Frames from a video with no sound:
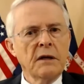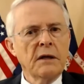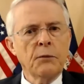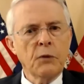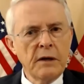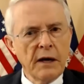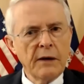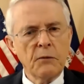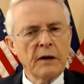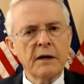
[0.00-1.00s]
it would
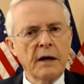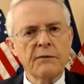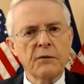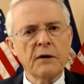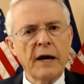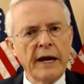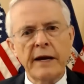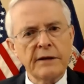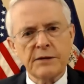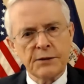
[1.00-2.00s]
not recover
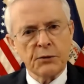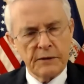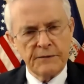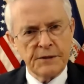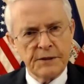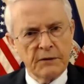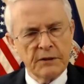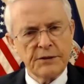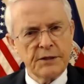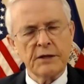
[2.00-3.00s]
any sort of
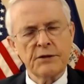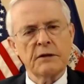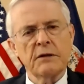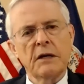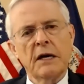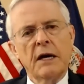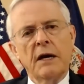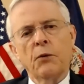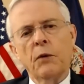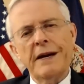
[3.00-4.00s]
civilization.
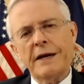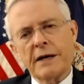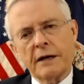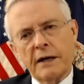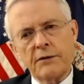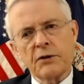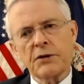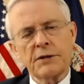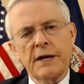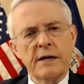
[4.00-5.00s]
We need to
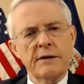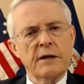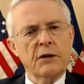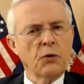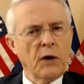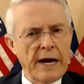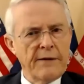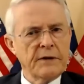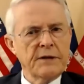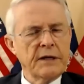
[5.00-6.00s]
understand the
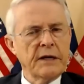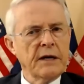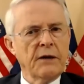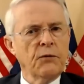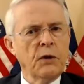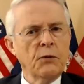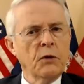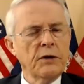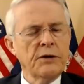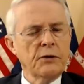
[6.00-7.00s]
gravity of what
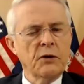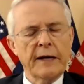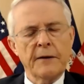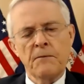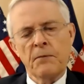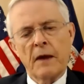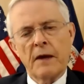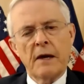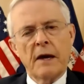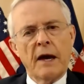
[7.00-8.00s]
we're doing.
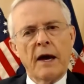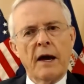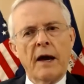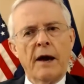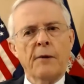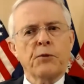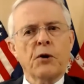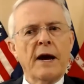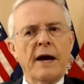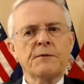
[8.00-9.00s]

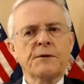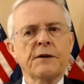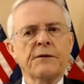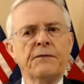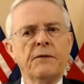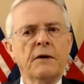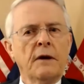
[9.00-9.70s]
Perhaps if